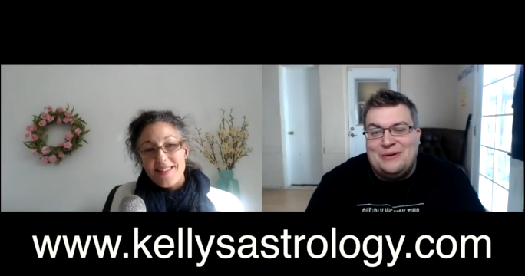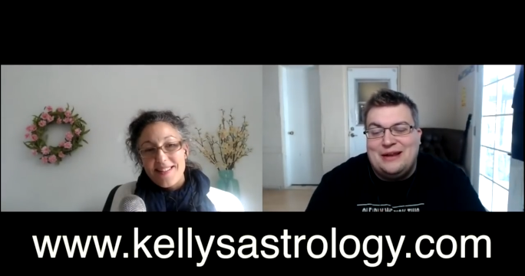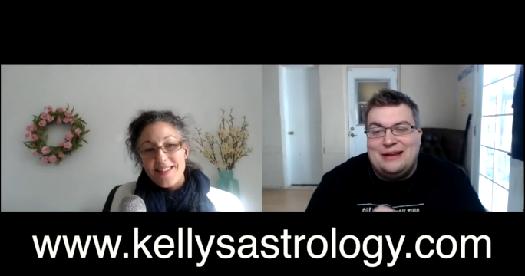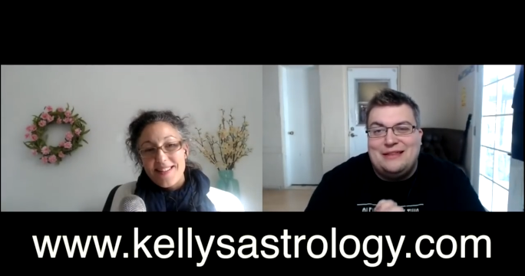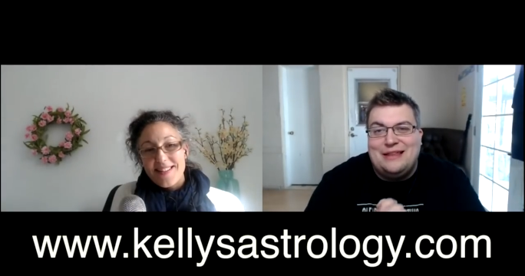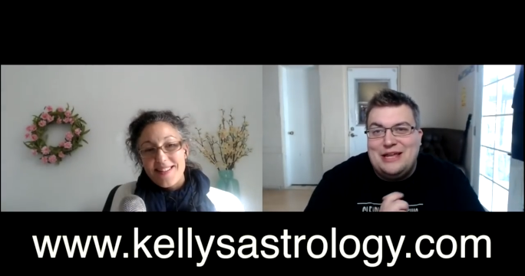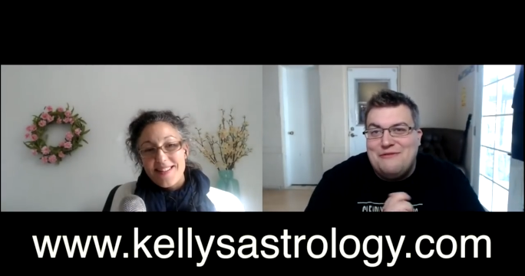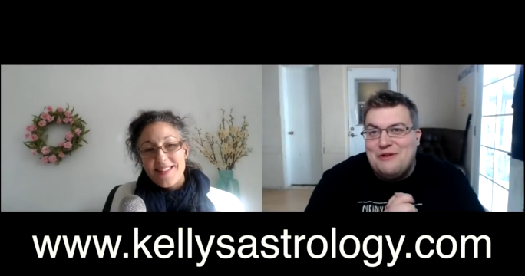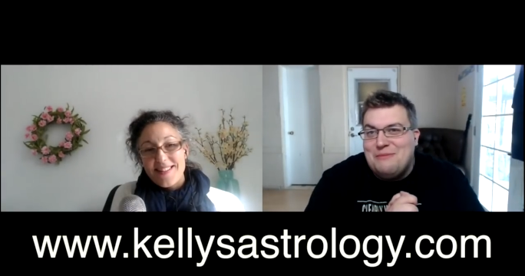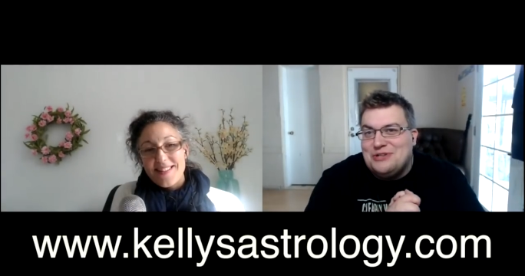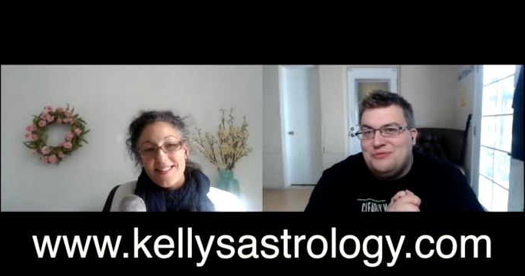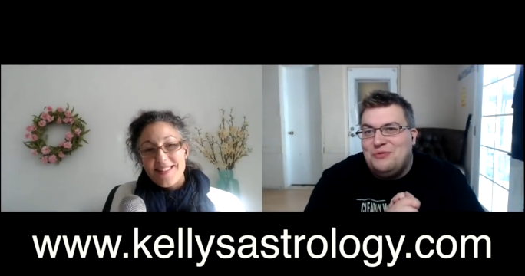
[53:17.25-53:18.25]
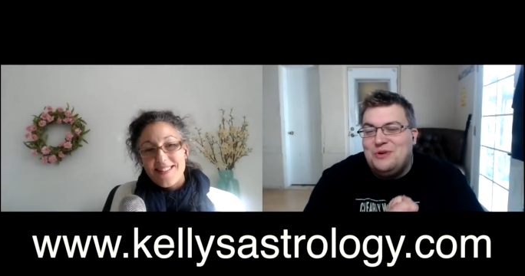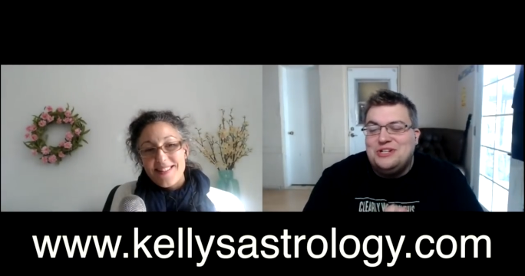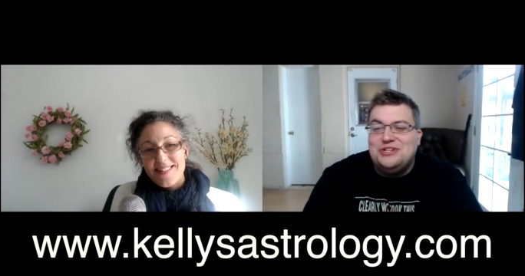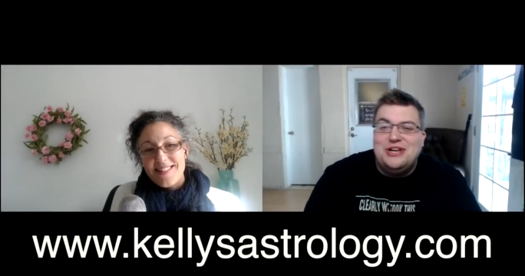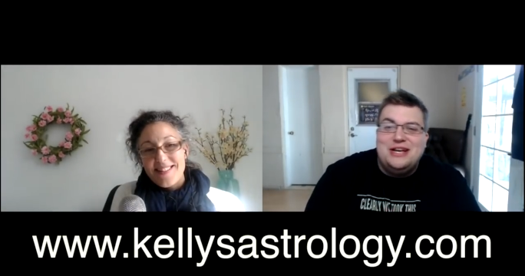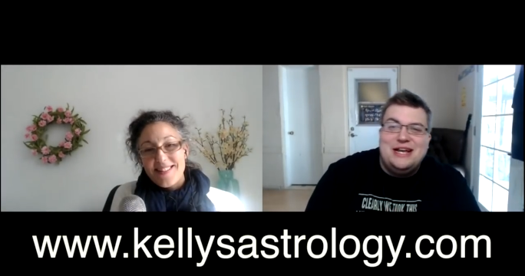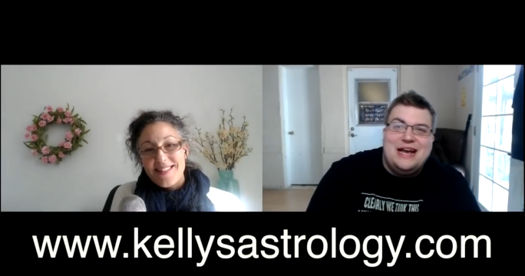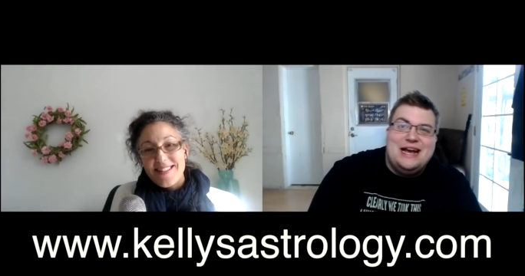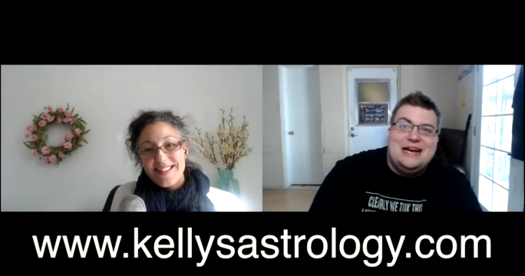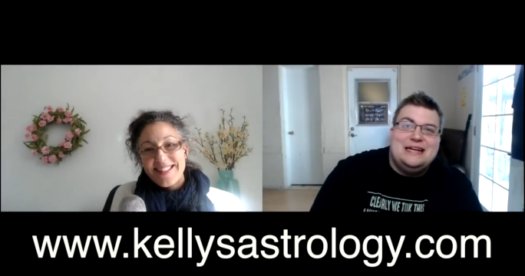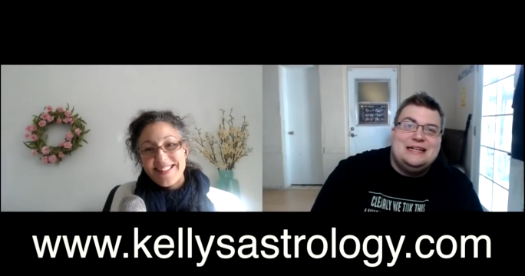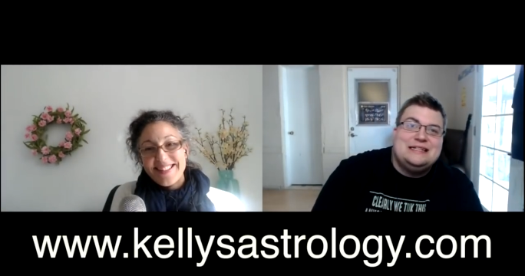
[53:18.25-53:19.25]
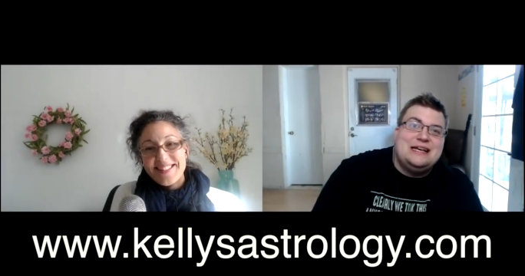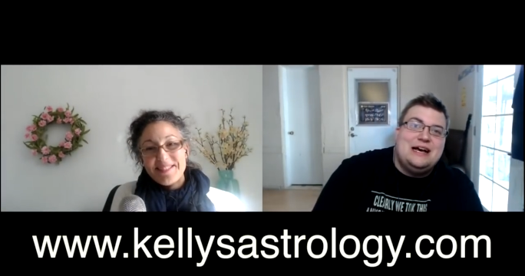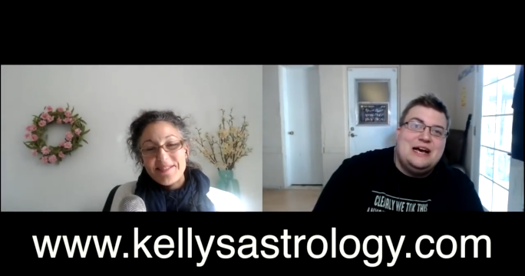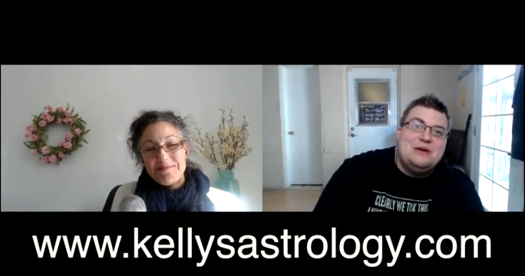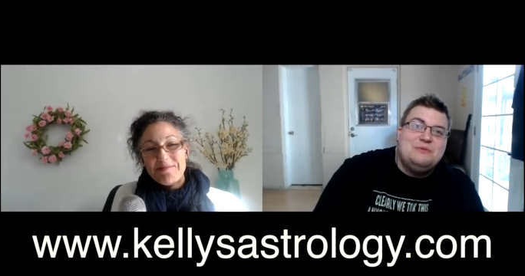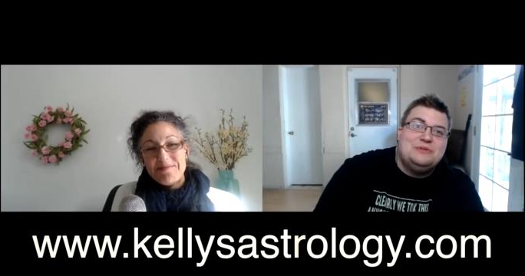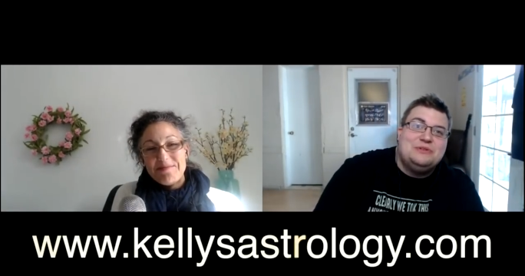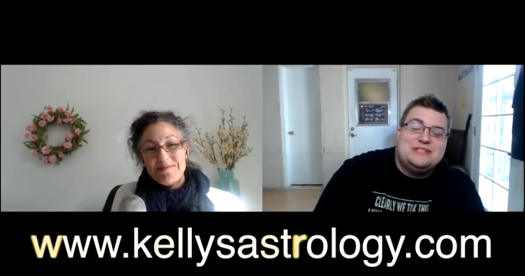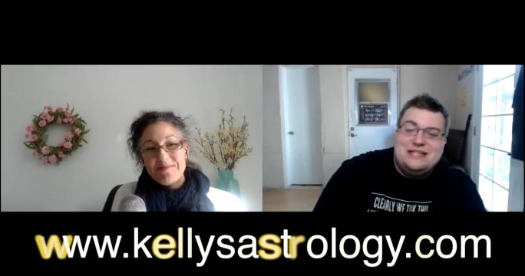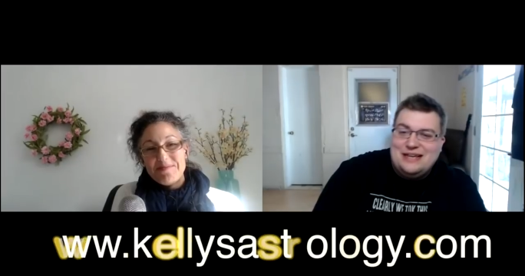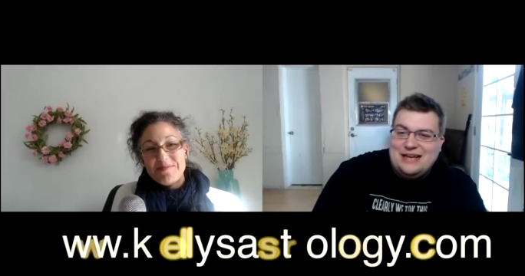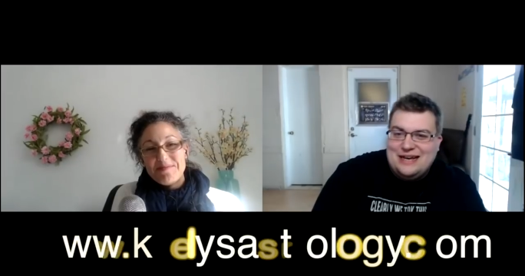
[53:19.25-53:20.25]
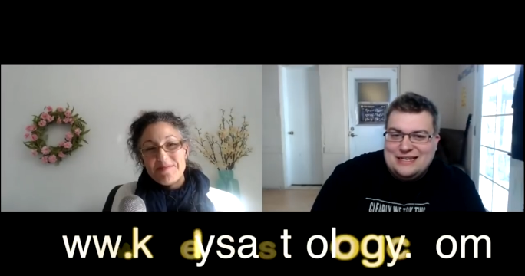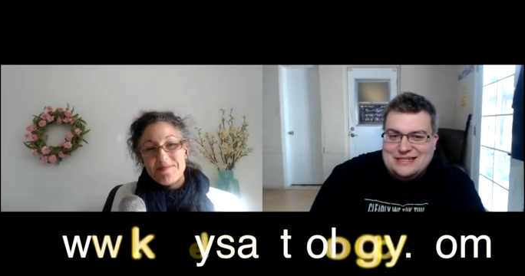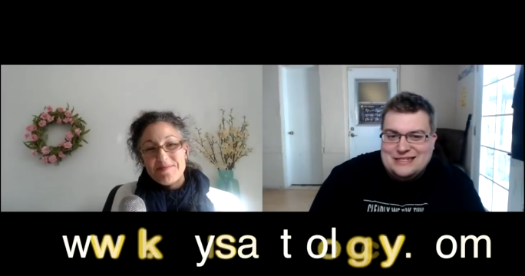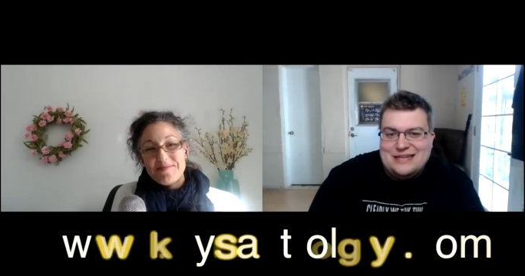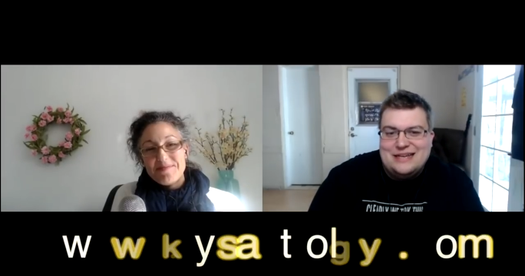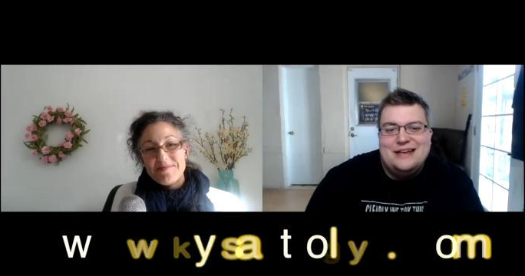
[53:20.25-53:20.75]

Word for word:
Speaker 1: And thank you very much for watching, and I will see you guys